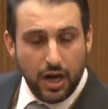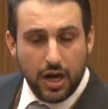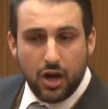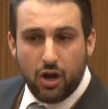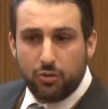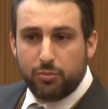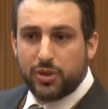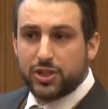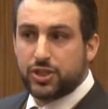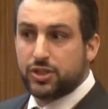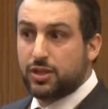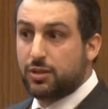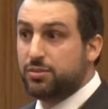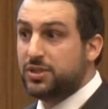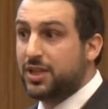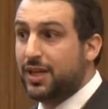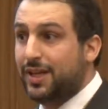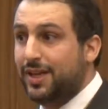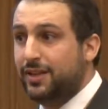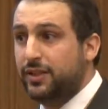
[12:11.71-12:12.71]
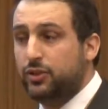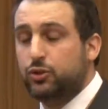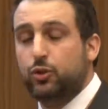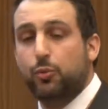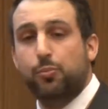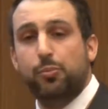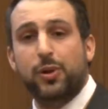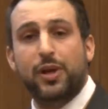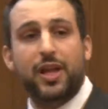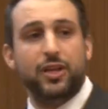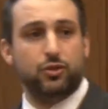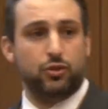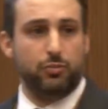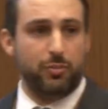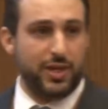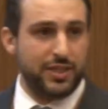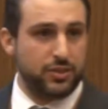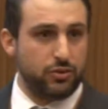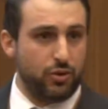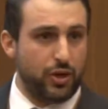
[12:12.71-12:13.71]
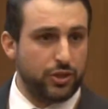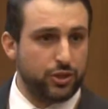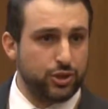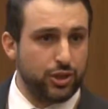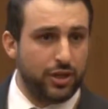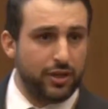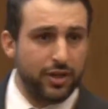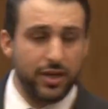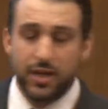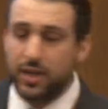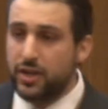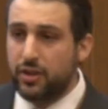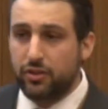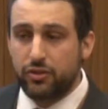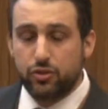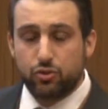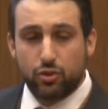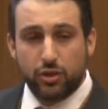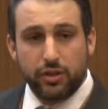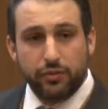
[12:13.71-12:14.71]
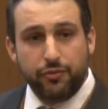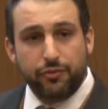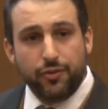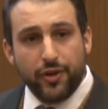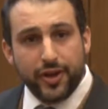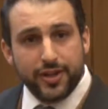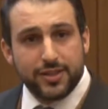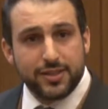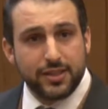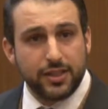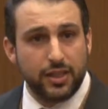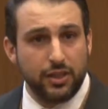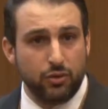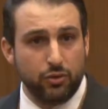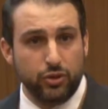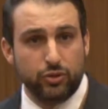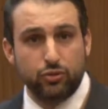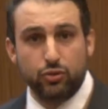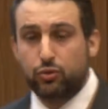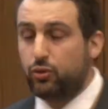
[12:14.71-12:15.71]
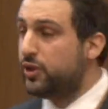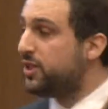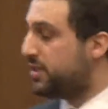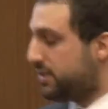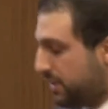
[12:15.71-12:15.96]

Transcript: How much substance I need to place on my structure? So the first key you need to do